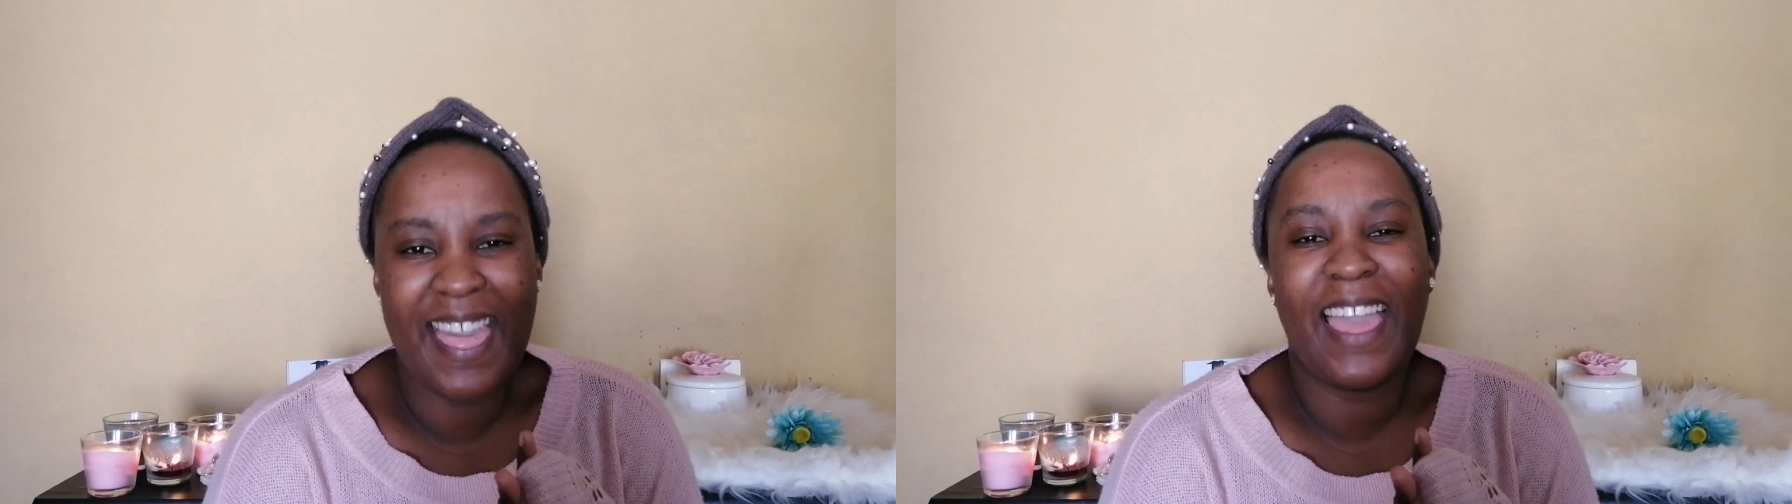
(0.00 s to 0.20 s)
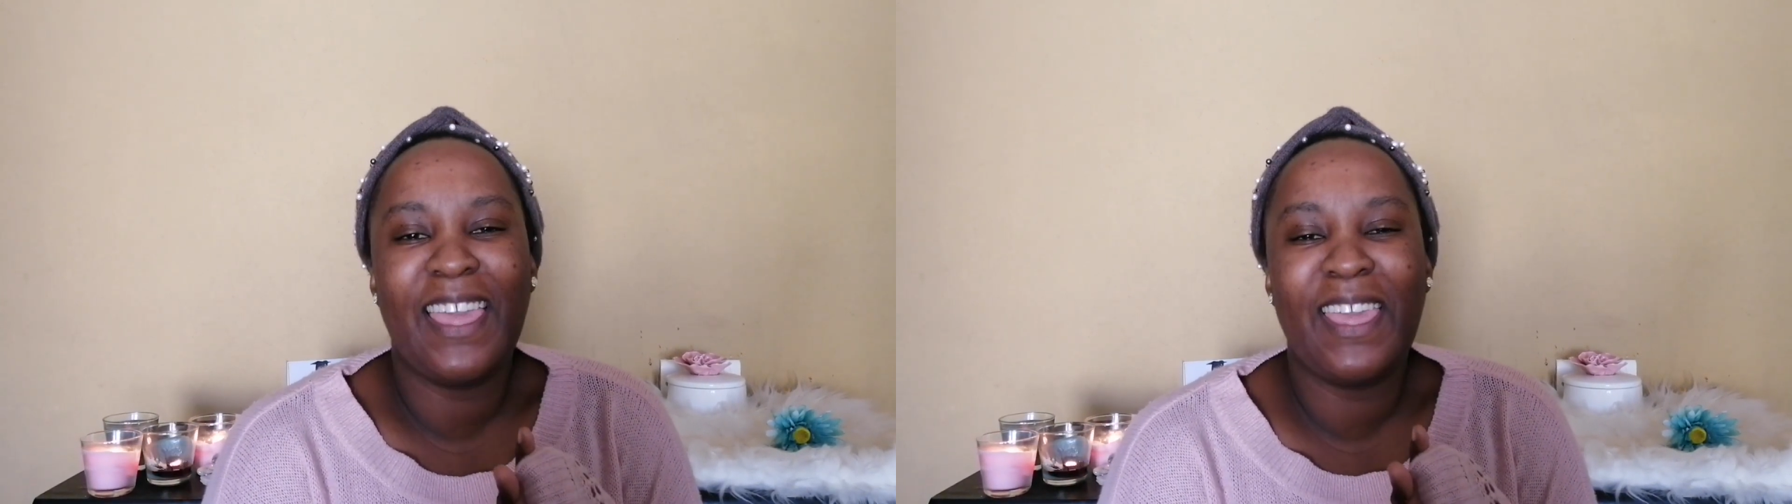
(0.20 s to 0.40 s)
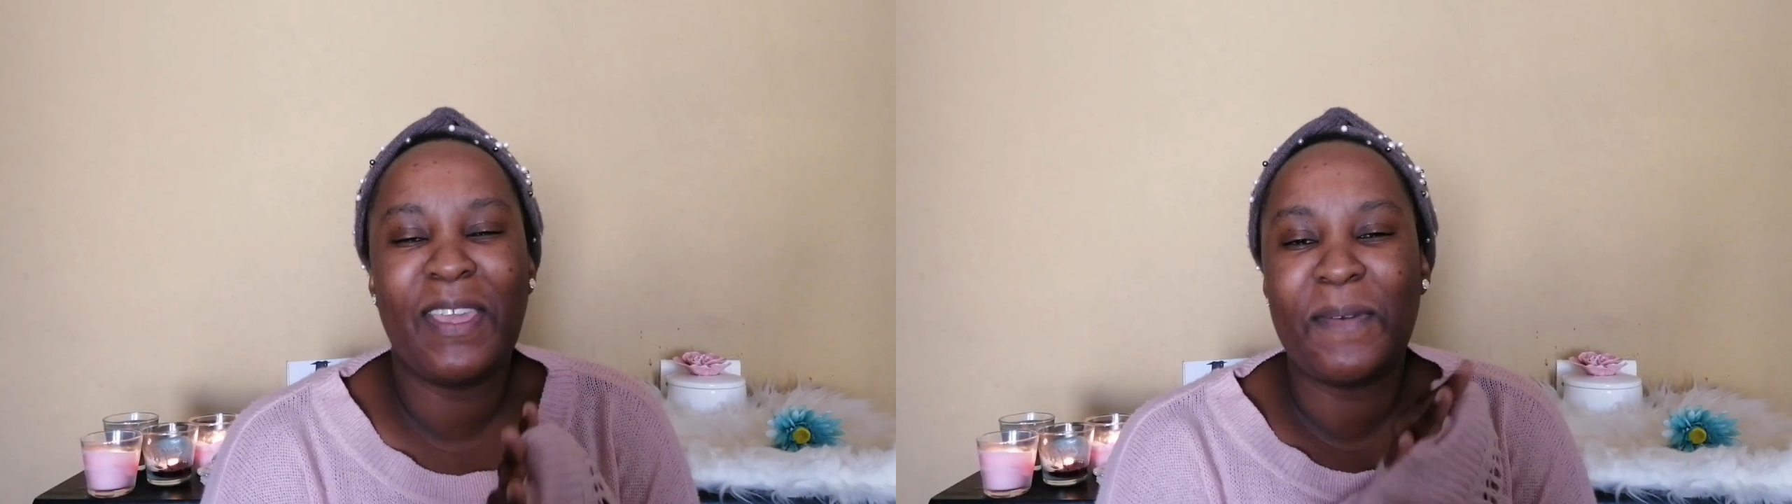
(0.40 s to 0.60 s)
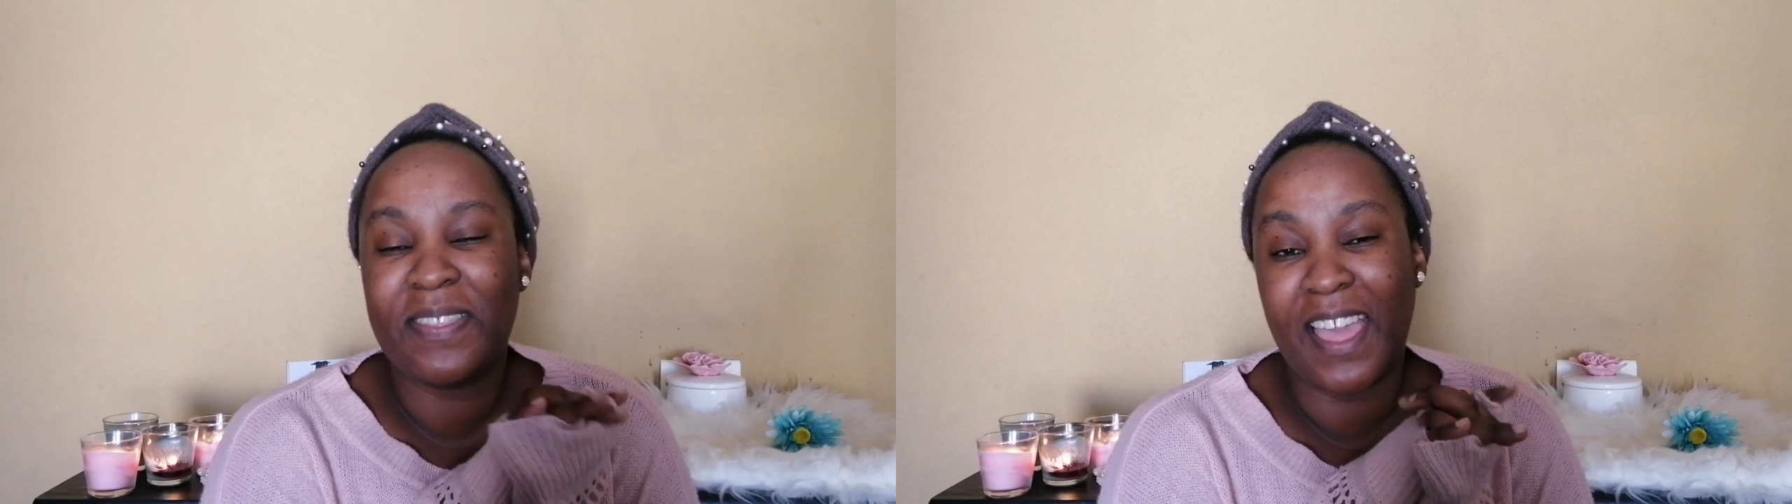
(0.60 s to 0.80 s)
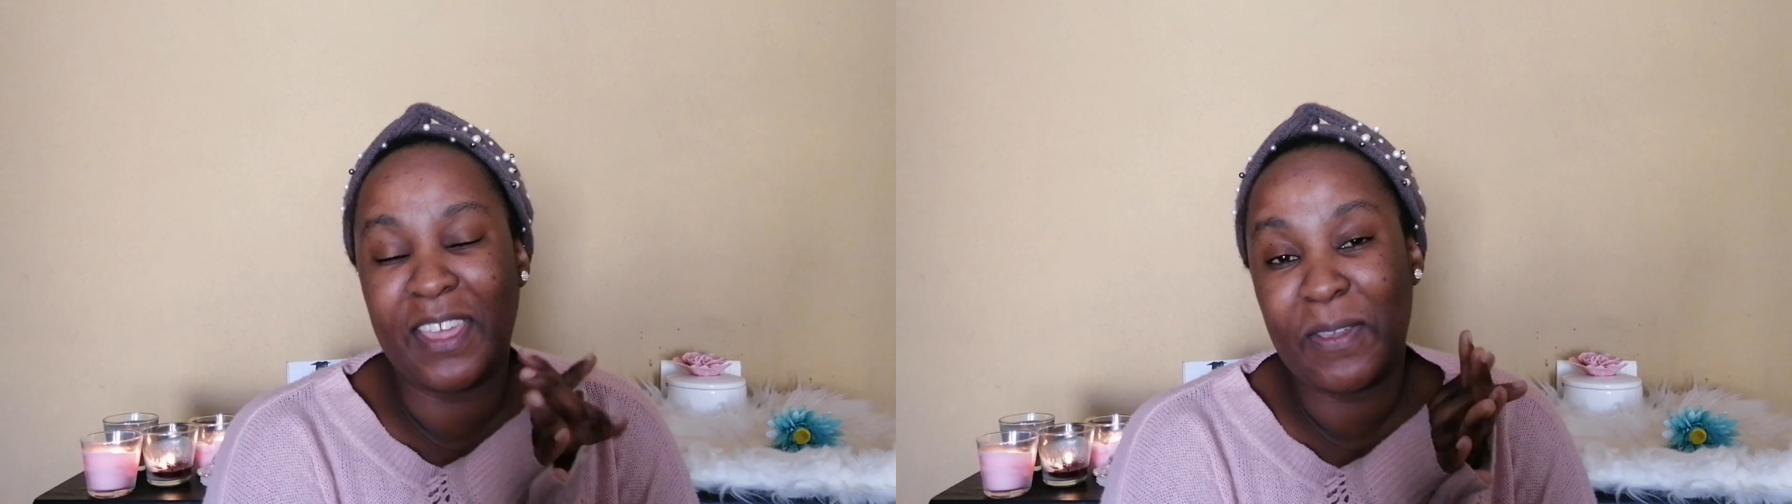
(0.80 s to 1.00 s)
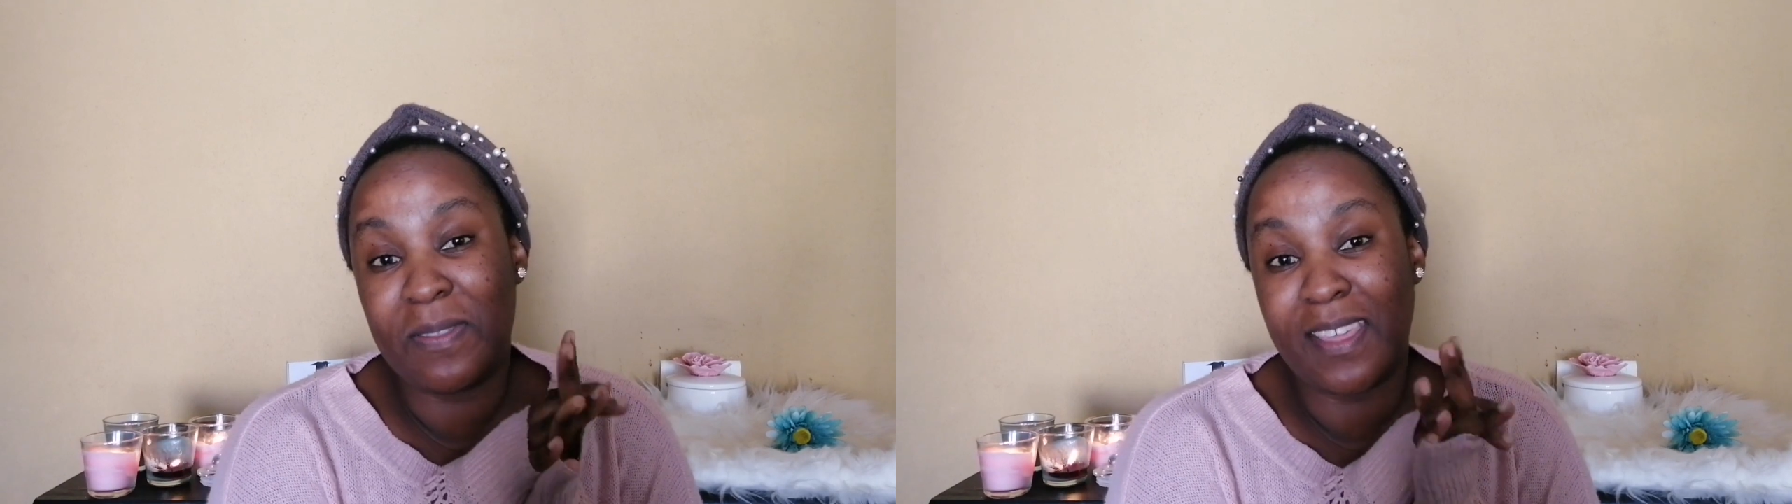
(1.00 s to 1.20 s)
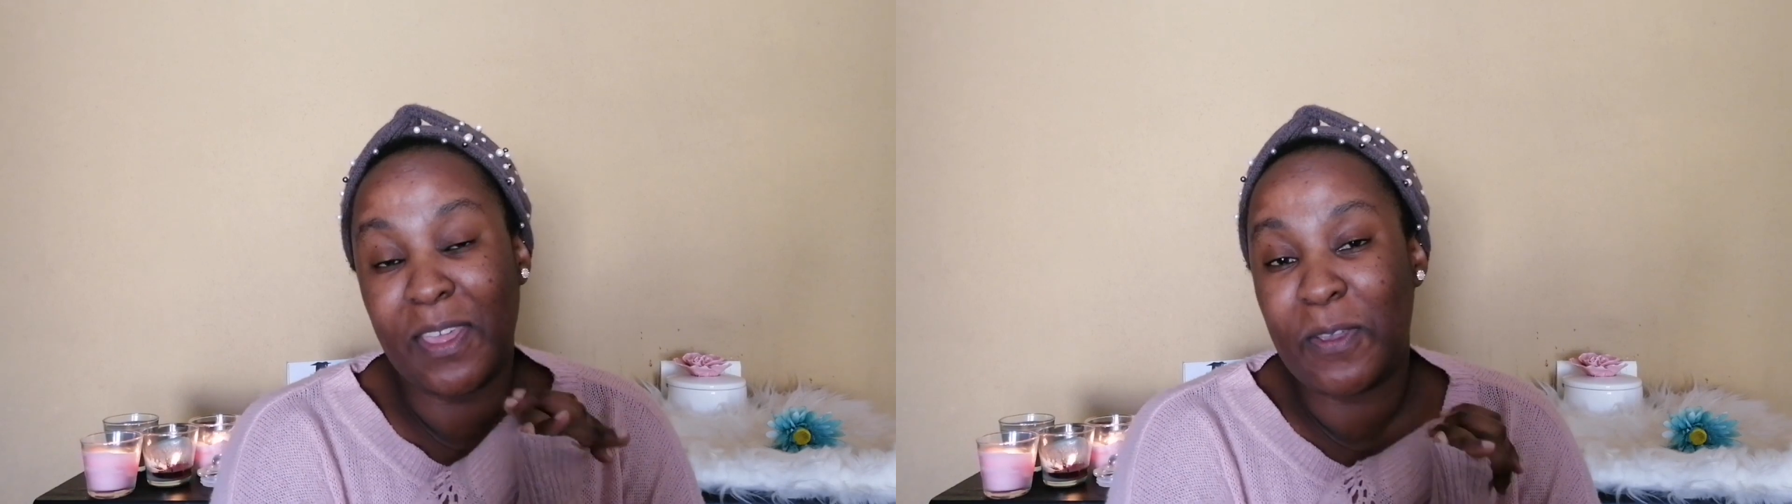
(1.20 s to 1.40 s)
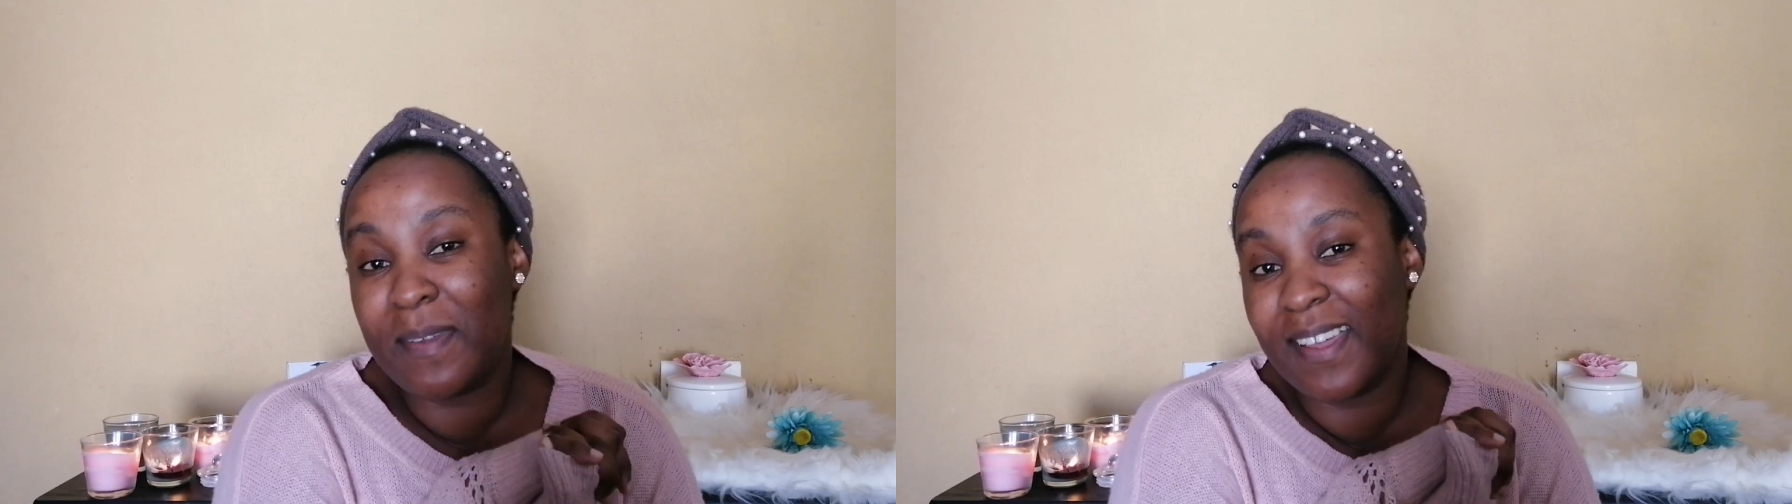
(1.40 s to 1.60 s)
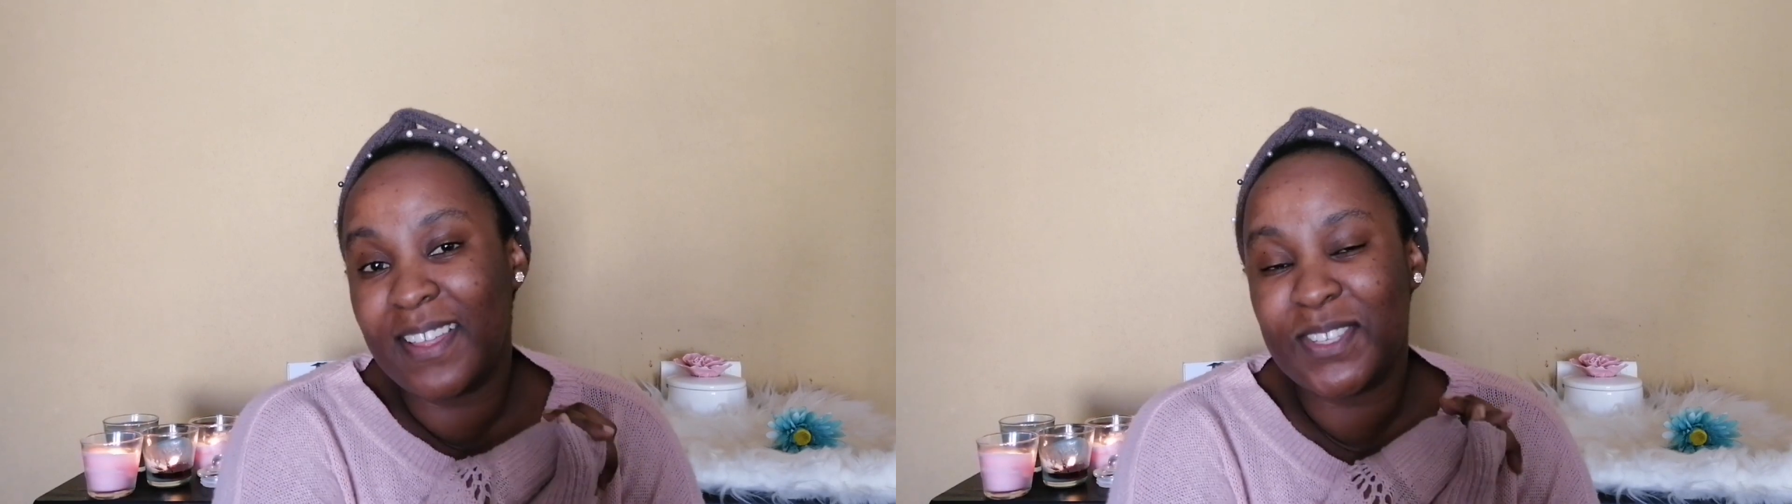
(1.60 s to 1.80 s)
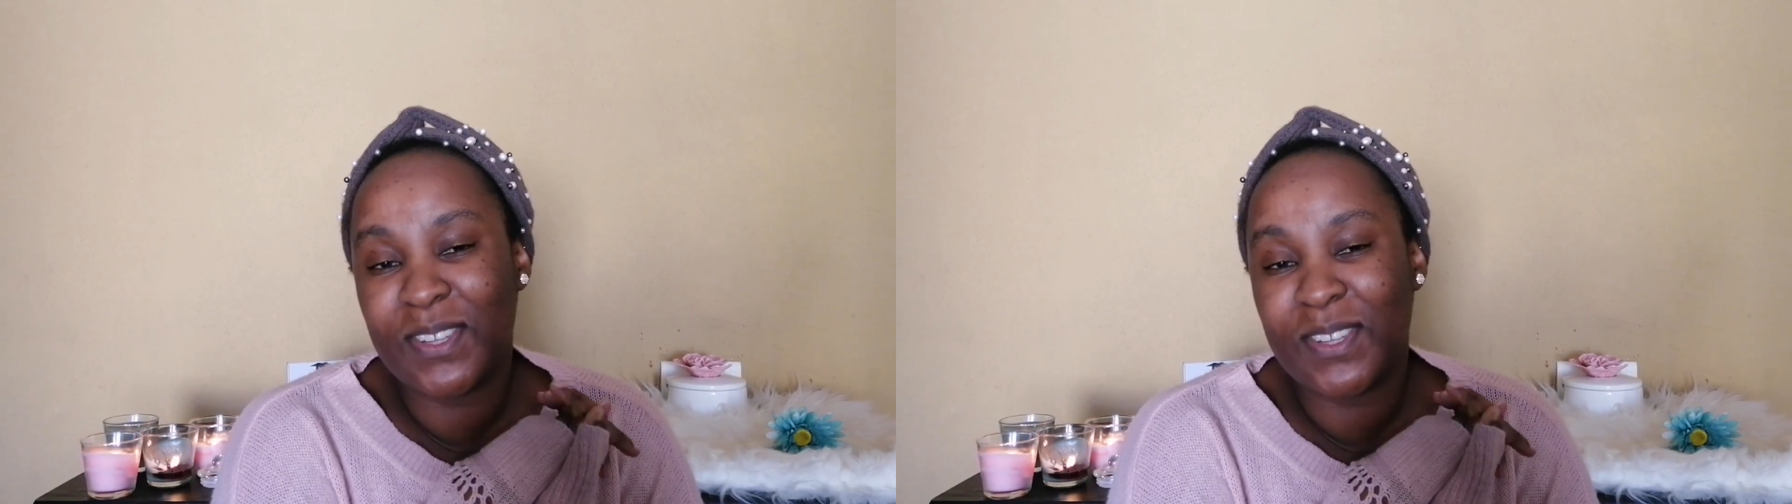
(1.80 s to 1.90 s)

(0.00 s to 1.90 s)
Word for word: Thank you, thank you, thank you.